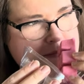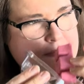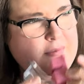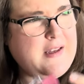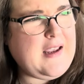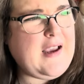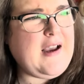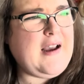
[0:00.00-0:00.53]

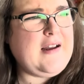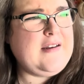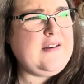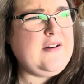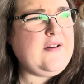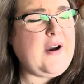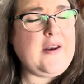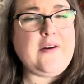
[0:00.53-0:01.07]
Yeah,
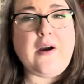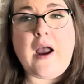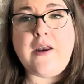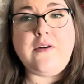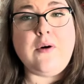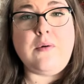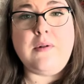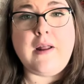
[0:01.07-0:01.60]
no, I don't, I
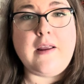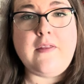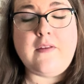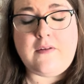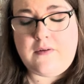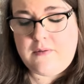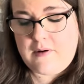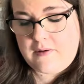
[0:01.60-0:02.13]
don't like
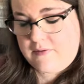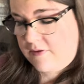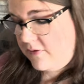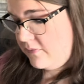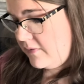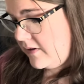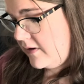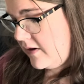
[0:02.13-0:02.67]
this, you guys. This
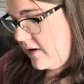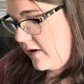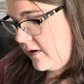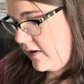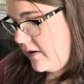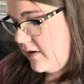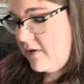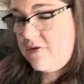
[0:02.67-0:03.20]
one,
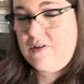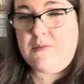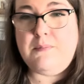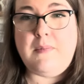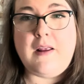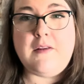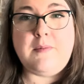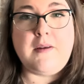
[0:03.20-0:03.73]
it just
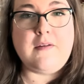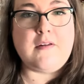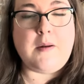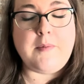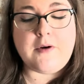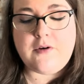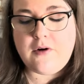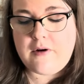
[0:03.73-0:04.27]
makes my
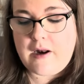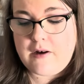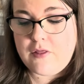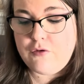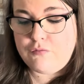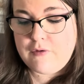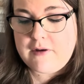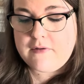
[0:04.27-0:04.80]
stomach turn. And
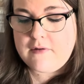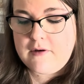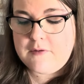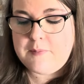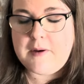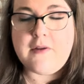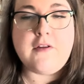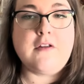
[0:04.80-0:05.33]
the reason is
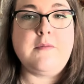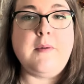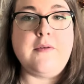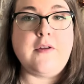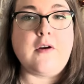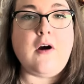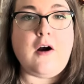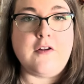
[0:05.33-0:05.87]
because it smells
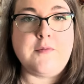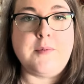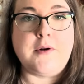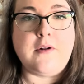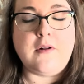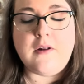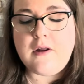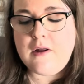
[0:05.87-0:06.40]
like
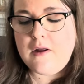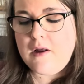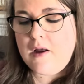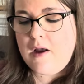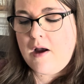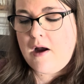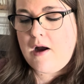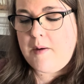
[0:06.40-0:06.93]
hospital.
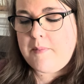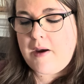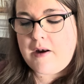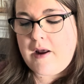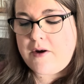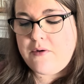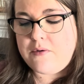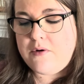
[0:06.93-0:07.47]
Um, and
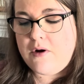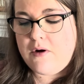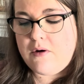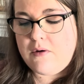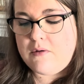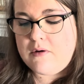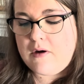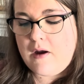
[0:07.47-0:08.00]
I don't
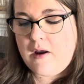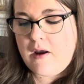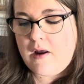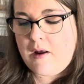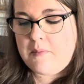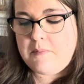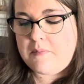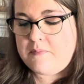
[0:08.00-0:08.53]
know,
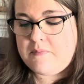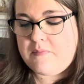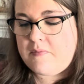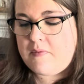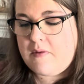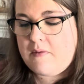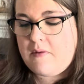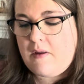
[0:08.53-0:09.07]

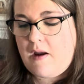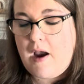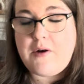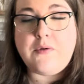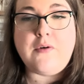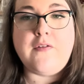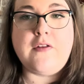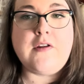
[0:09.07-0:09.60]
I
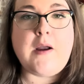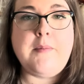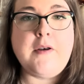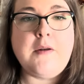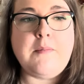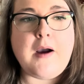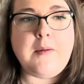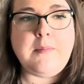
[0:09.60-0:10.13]
don't know if that's coming
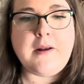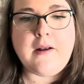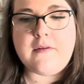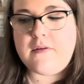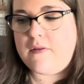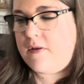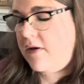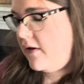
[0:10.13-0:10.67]
to mind because
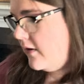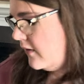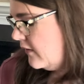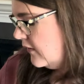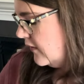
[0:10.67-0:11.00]
of the